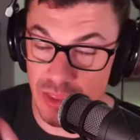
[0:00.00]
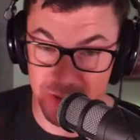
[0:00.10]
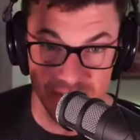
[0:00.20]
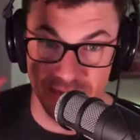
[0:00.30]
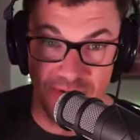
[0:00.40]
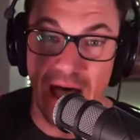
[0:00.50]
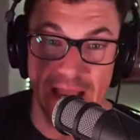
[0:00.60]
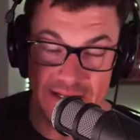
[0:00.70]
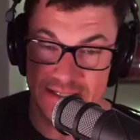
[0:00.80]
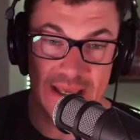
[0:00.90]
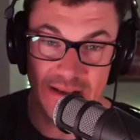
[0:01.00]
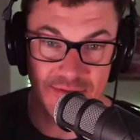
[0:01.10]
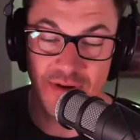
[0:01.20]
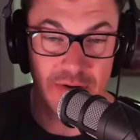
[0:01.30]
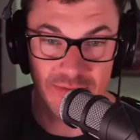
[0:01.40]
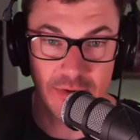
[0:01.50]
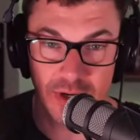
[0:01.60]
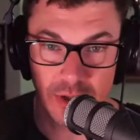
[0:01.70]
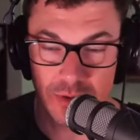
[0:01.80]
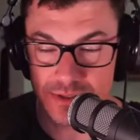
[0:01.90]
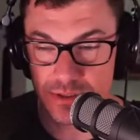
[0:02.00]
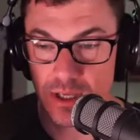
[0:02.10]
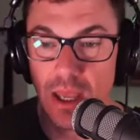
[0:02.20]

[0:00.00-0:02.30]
The divide is getting very, very close.